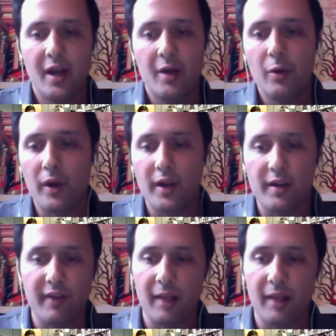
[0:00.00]
We want to
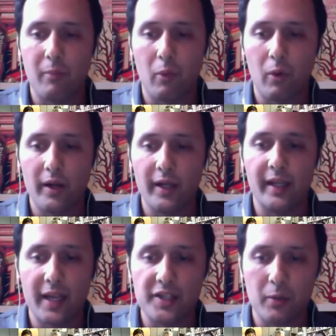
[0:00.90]
develop more
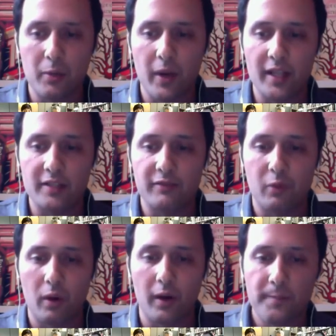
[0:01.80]
engaging ways
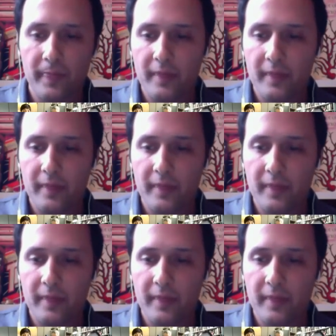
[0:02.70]
for